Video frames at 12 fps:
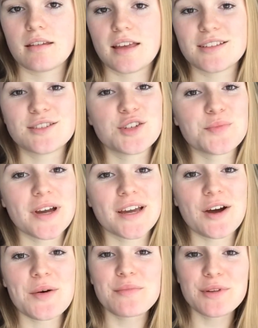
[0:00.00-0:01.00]
And to my
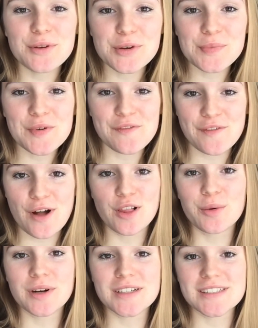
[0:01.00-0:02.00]
humble group of
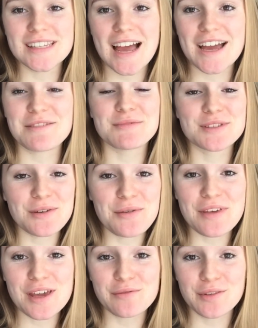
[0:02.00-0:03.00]
followers, I'm so
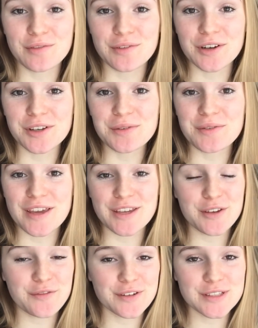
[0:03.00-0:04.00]
thankful for you. Thank
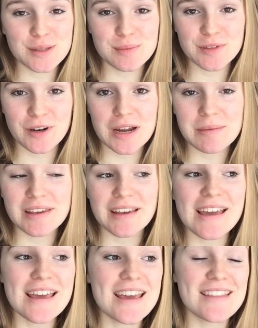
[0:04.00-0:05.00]
you for subscribing.
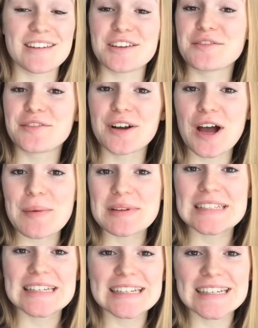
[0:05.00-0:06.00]
Thank you for
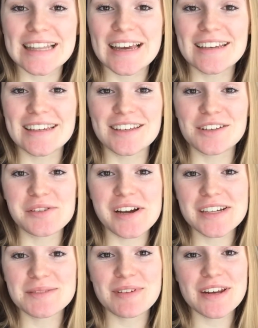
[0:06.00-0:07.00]
commenting and liking. You
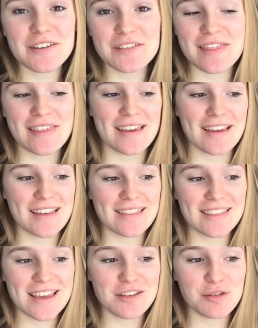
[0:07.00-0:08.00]
guys mean everything. And
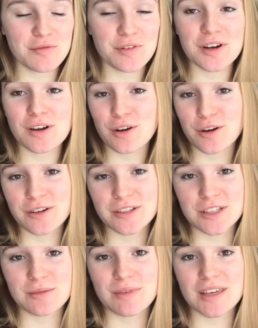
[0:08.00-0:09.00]
thank you for
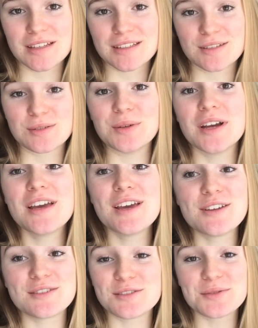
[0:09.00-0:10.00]
encouraging me to
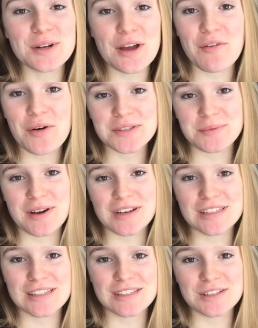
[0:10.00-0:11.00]
do what I've always
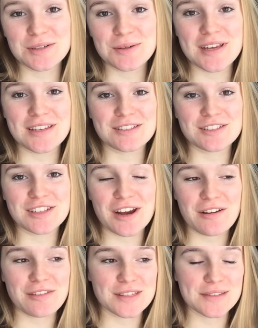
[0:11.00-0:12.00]
wanted to do and
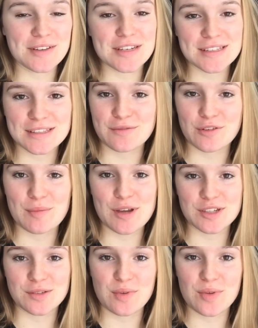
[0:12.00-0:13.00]
share this fitness
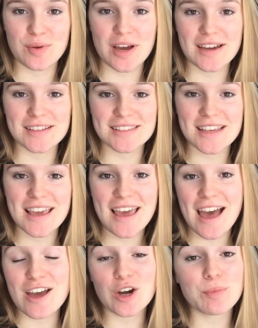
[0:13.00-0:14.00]
information with you guys.
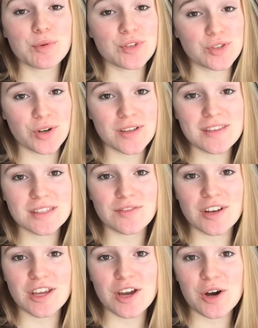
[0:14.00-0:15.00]
I hope you enjoyed this
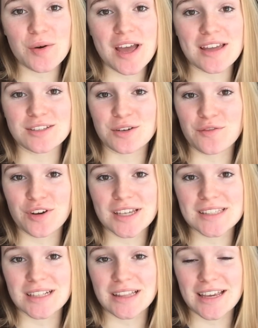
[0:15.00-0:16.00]
video, and don't forget
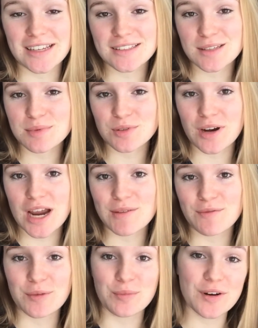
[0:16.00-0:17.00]
to like and subscribe
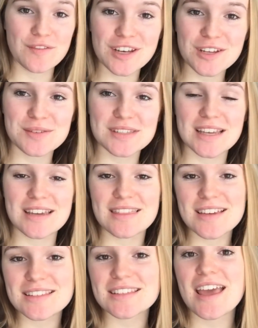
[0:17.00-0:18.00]
for more videos like
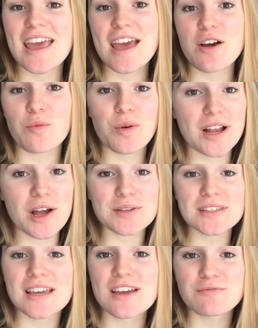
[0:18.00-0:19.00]
this.
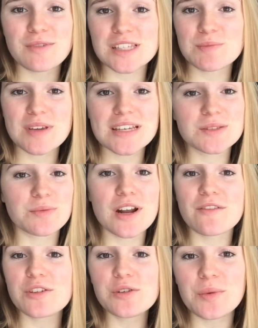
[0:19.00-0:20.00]
Workouts, recipes,
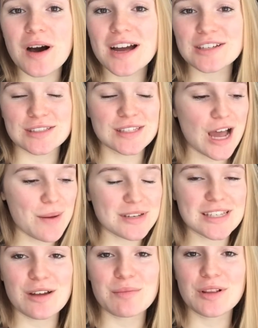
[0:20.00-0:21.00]
whatever you want, just comment
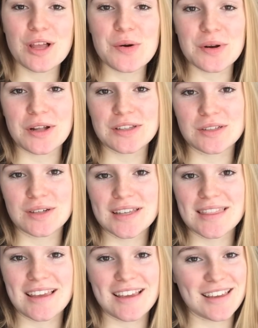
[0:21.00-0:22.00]
down below and I'll do it.
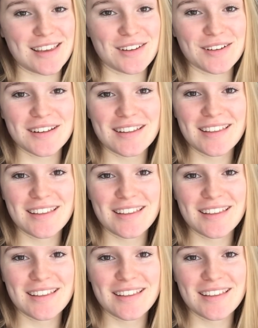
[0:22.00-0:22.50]
Thank you.